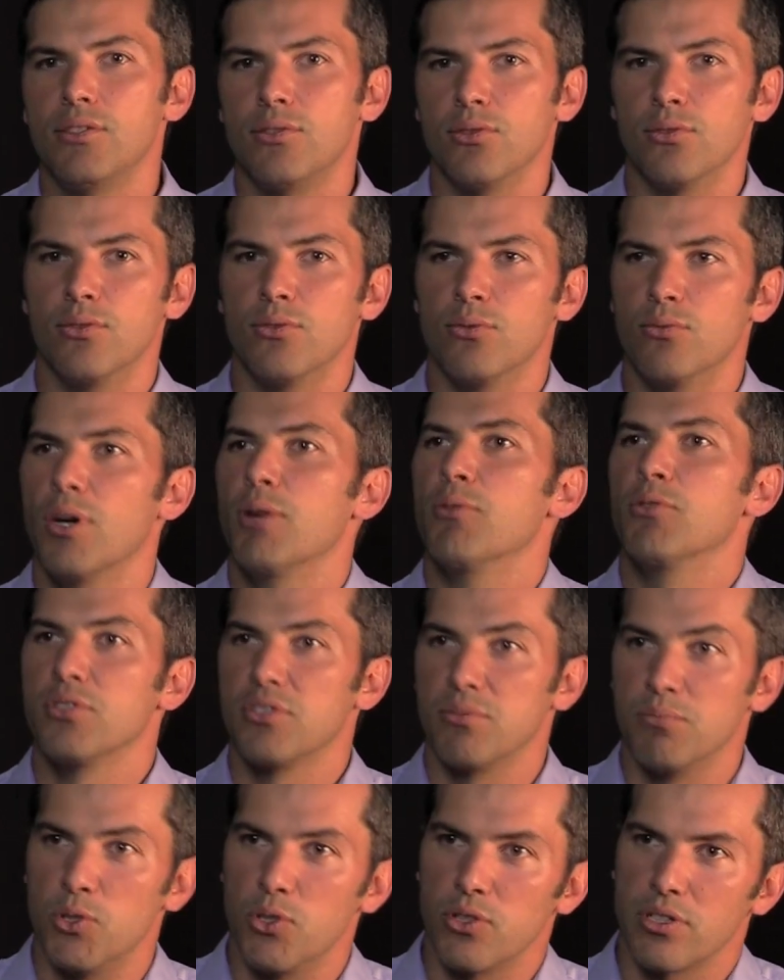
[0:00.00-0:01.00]
what
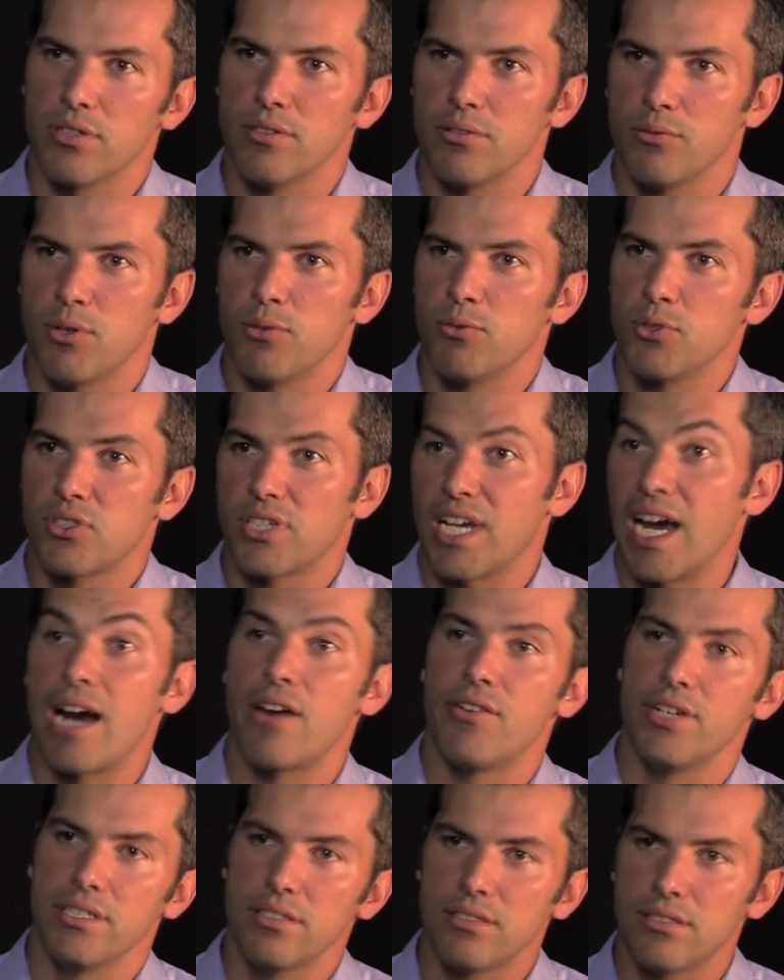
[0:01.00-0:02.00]
was
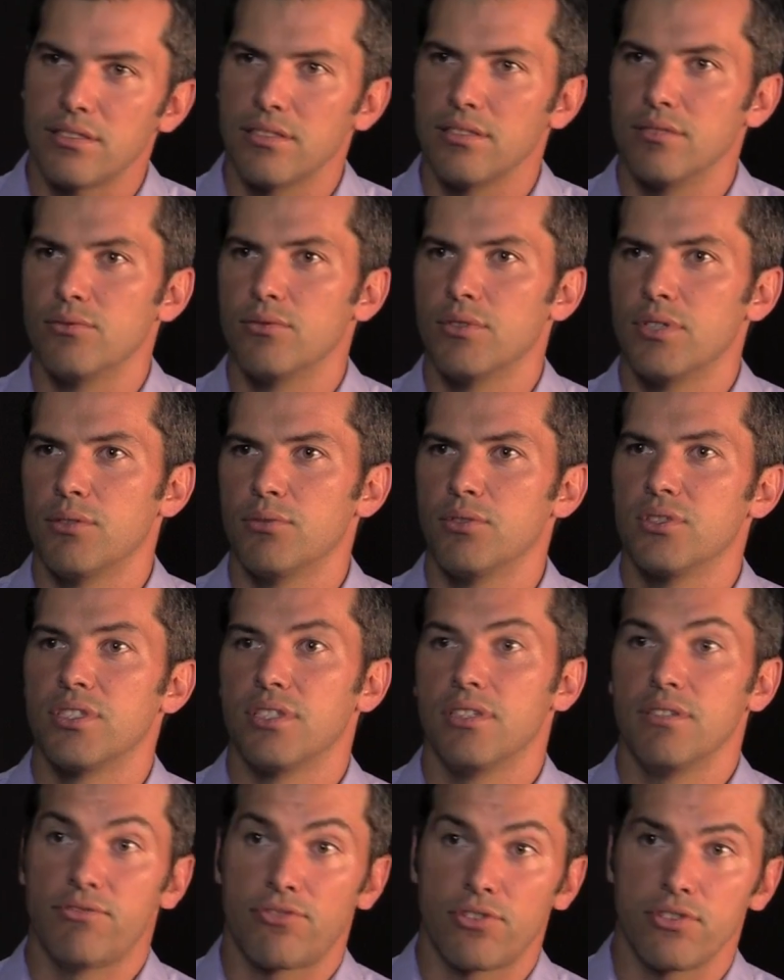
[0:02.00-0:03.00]
current and what was
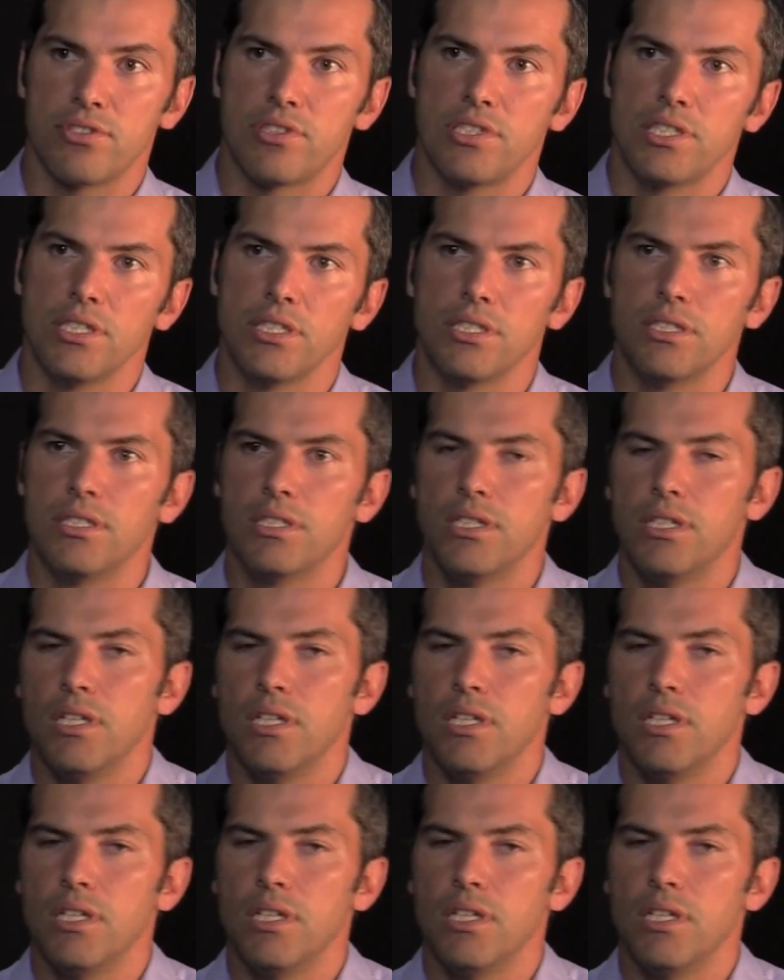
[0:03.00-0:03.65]
at the frontier.